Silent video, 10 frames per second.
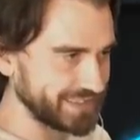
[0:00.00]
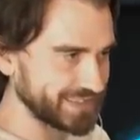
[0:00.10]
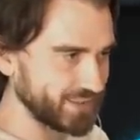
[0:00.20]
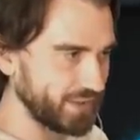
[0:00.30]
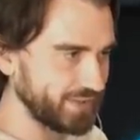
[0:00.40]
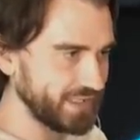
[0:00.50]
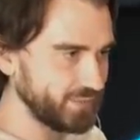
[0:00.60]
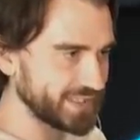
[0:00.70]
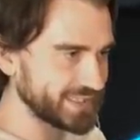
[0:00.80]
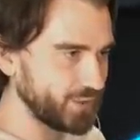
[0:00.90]
So I think
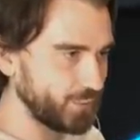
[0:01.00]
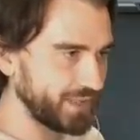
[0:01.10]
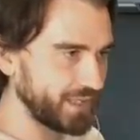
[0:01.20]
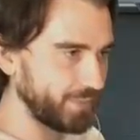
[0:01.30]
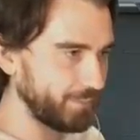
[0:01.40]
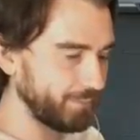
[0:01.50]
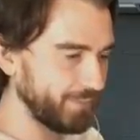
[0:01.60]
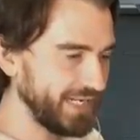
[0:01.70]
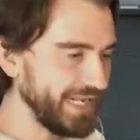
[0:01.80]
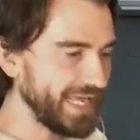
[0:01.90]
we just go pick up a
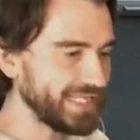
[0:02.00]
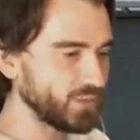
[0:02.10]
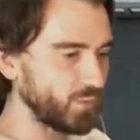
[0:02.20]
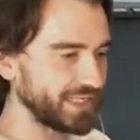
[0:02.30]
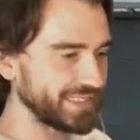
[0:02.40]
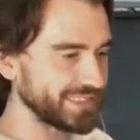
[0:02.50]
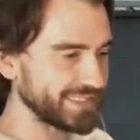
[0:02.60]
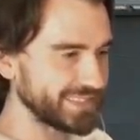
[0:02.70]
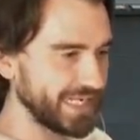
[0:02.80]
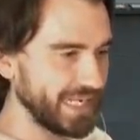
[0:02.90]
plain white
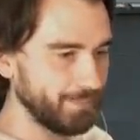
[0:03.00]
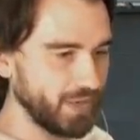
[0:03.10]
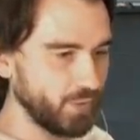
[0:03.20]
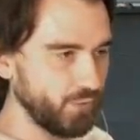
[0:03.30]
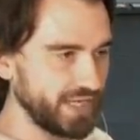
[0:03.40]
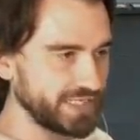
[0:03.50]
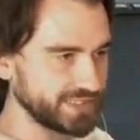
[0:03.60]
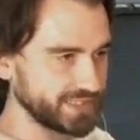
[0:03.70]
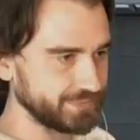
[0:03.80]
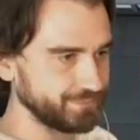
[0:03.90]

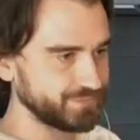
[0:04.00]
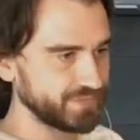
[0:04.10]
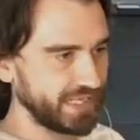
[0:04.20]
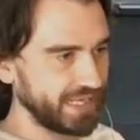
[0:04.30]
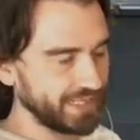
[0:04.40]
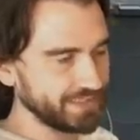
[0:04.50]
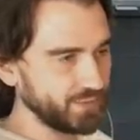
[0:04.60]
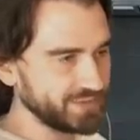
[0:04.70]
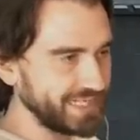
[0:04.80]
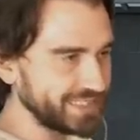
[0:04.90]
Celebration. And um,
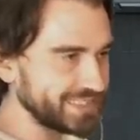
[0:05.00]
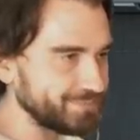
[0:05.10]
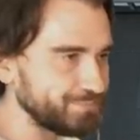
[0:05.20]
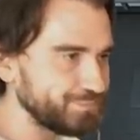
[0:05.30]
no attacks.